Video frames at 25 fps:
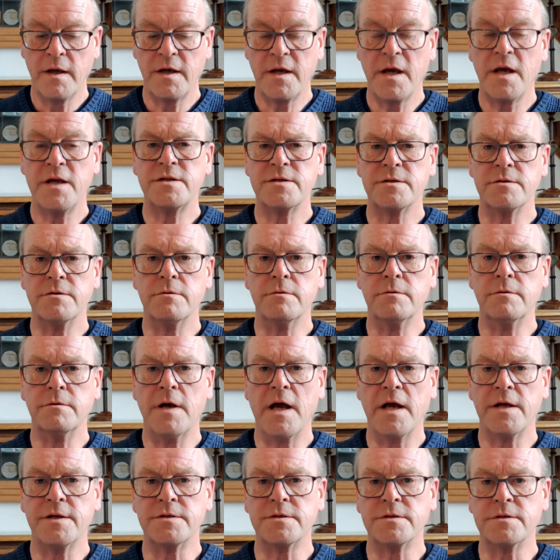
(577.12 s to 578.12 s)
Case law
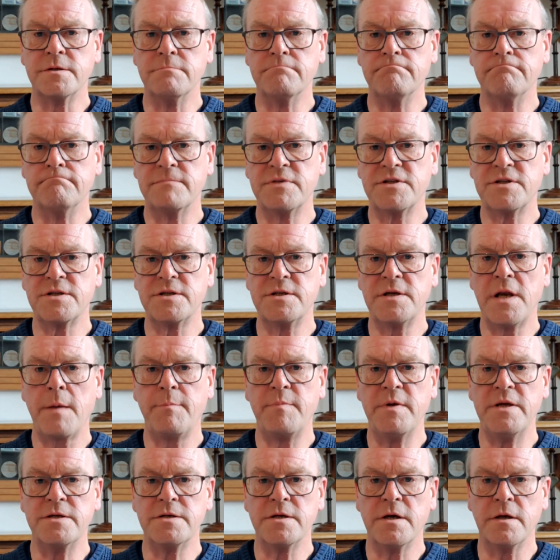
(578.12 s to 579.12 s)
has some
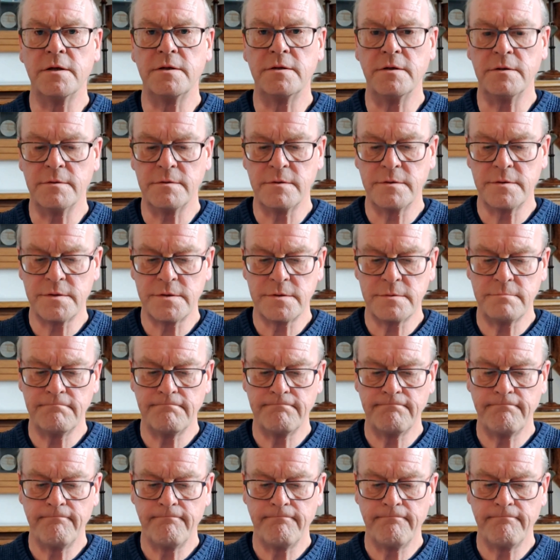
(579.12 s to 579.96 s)
snappy titles.